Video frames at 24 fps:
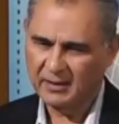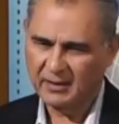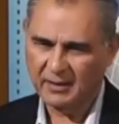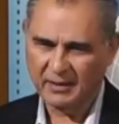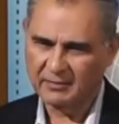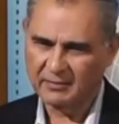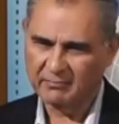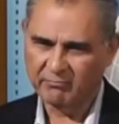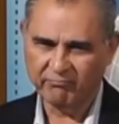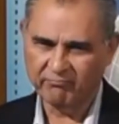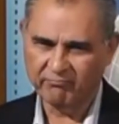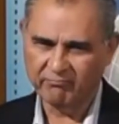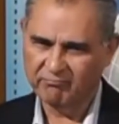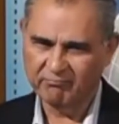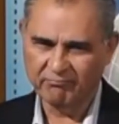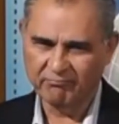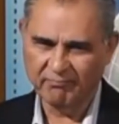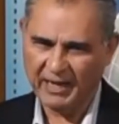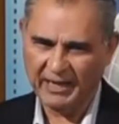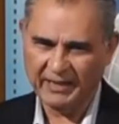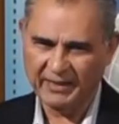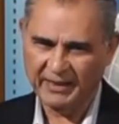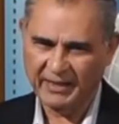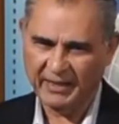uh,
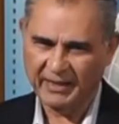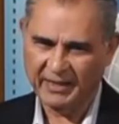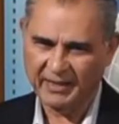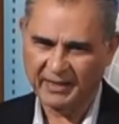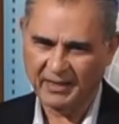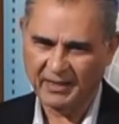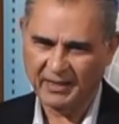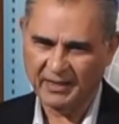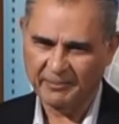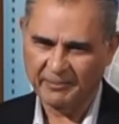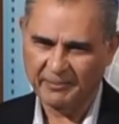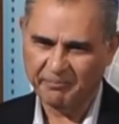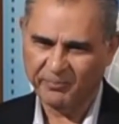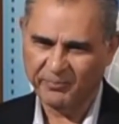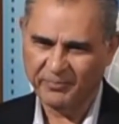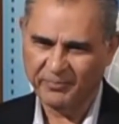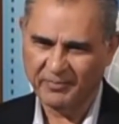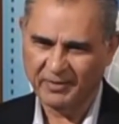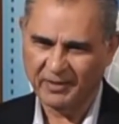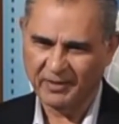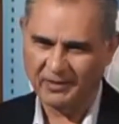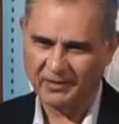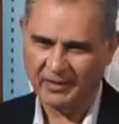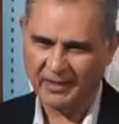I think uh,
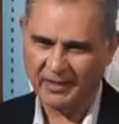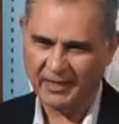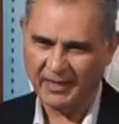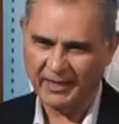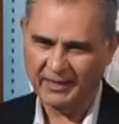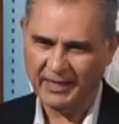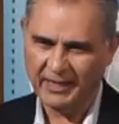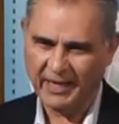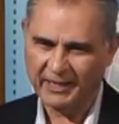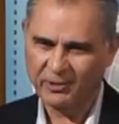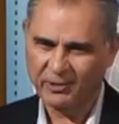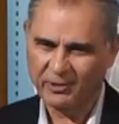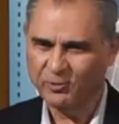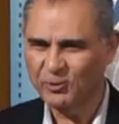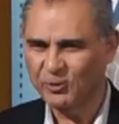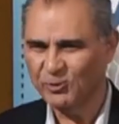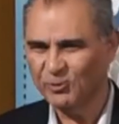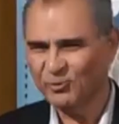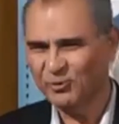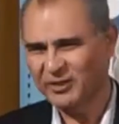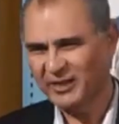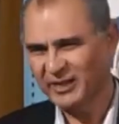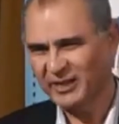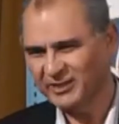I, I don't
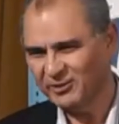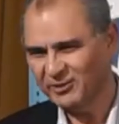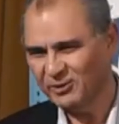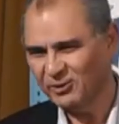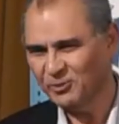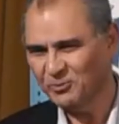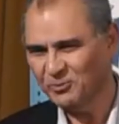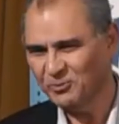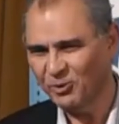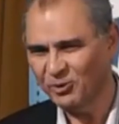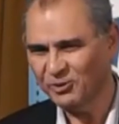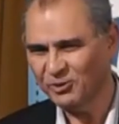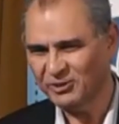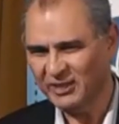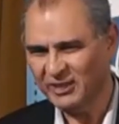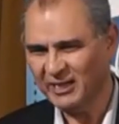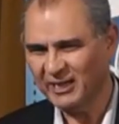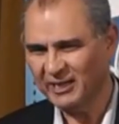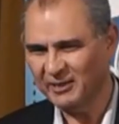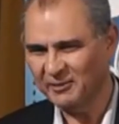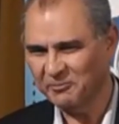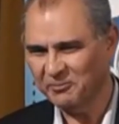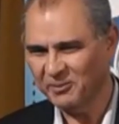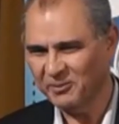want to take your more
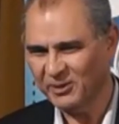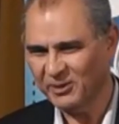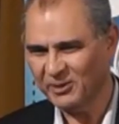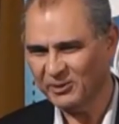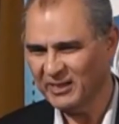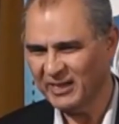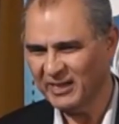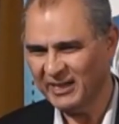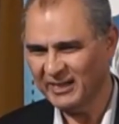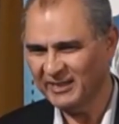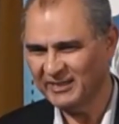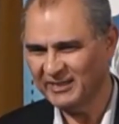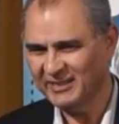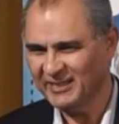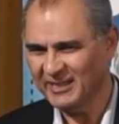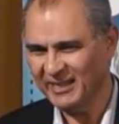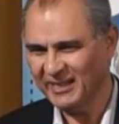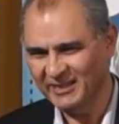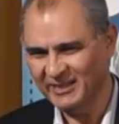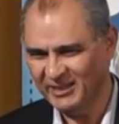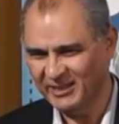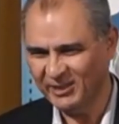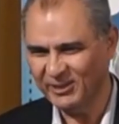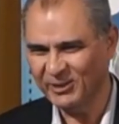time because I can
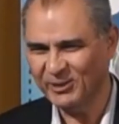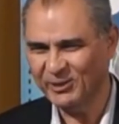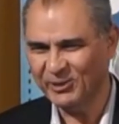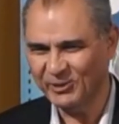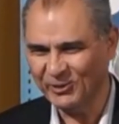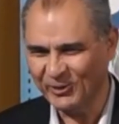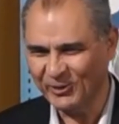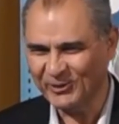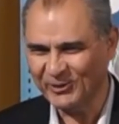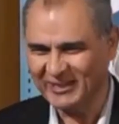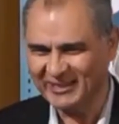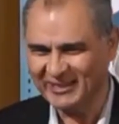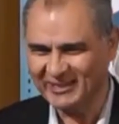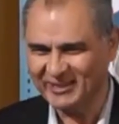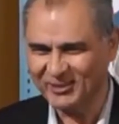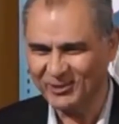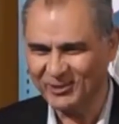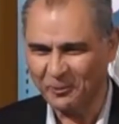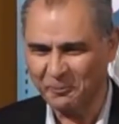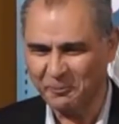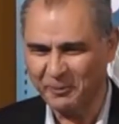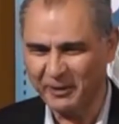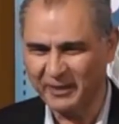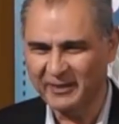continue on this
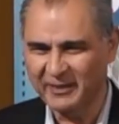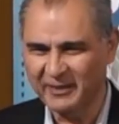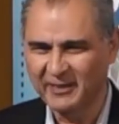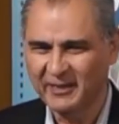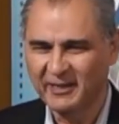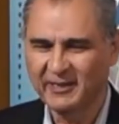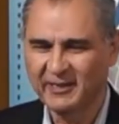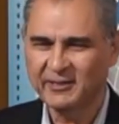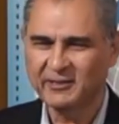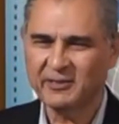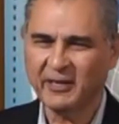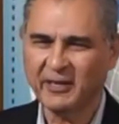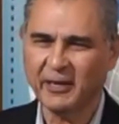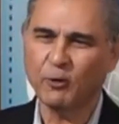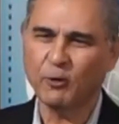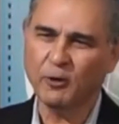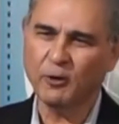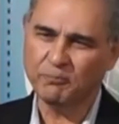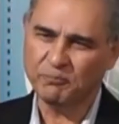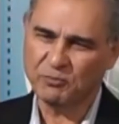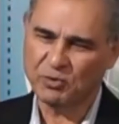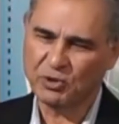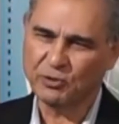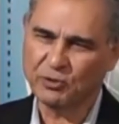topic. So I
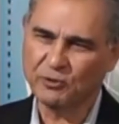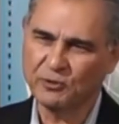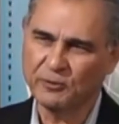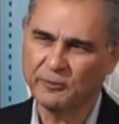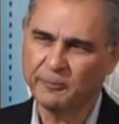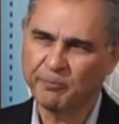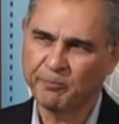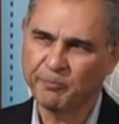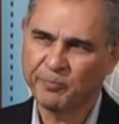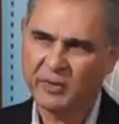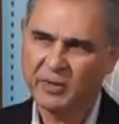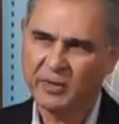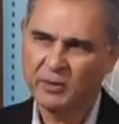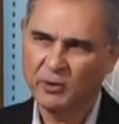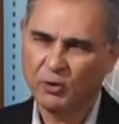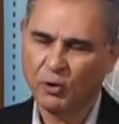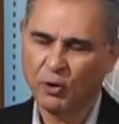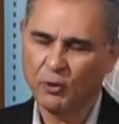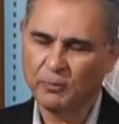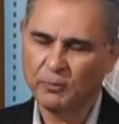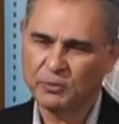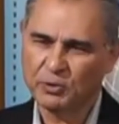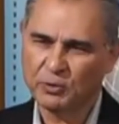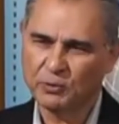hope to,
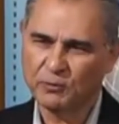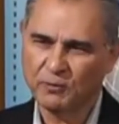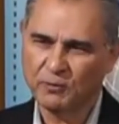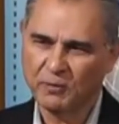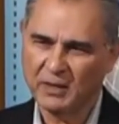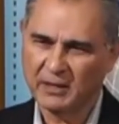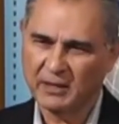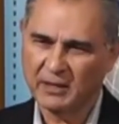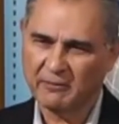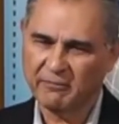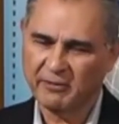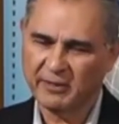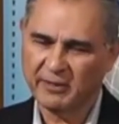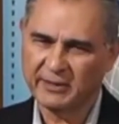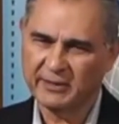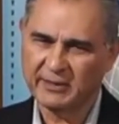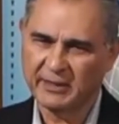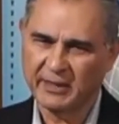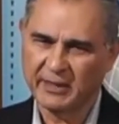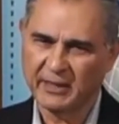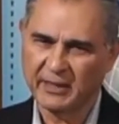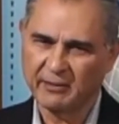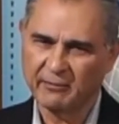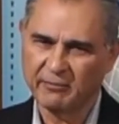hope to work with,
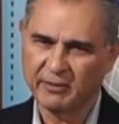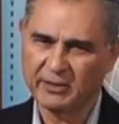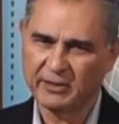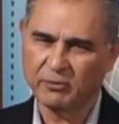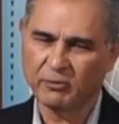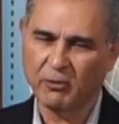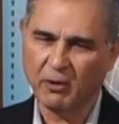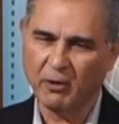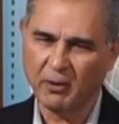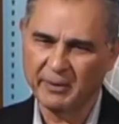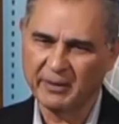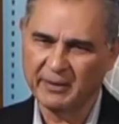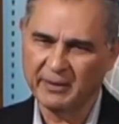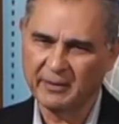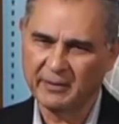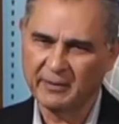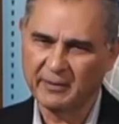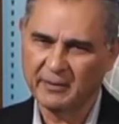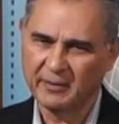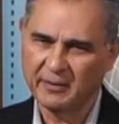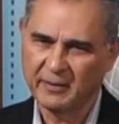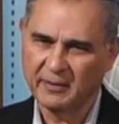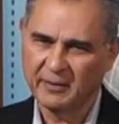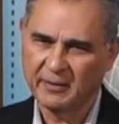uh, with Robin